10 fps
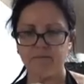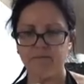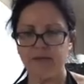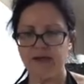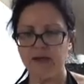
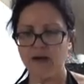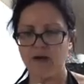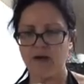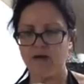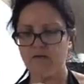bite
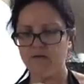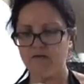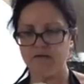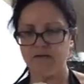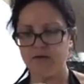of
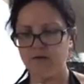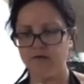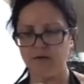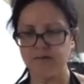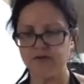
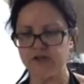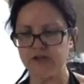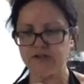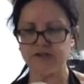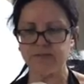cream
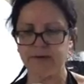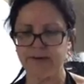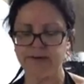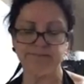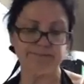cheese, but